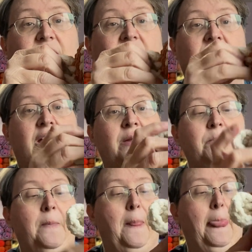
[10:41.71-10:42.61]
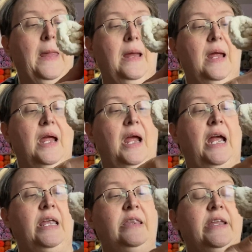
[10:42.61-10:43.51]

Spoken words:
okay, and